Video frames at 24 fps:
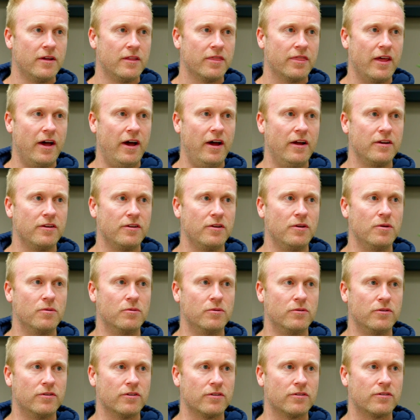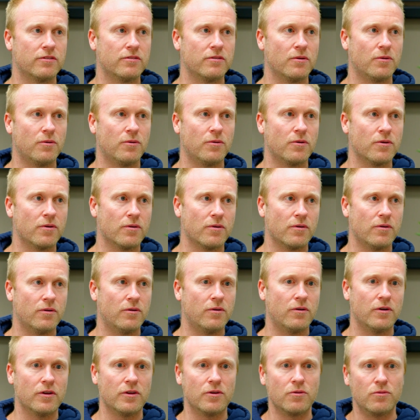that you will just order
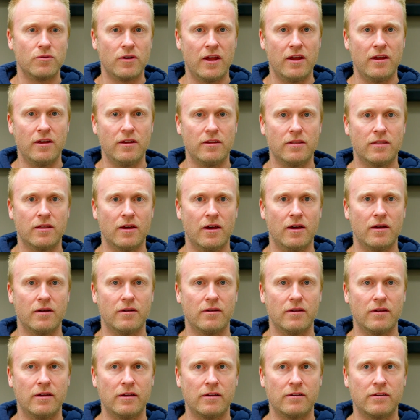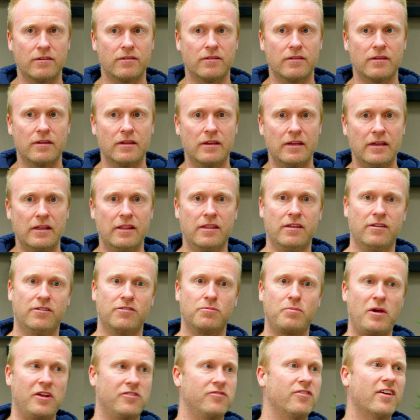or you'll need that just the
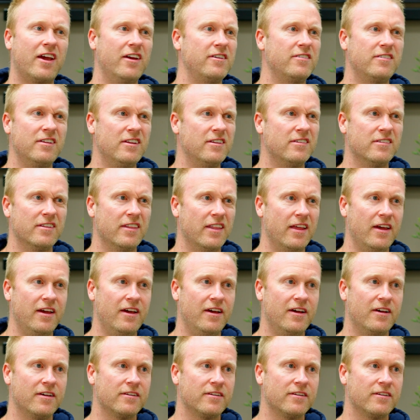specification isn't there.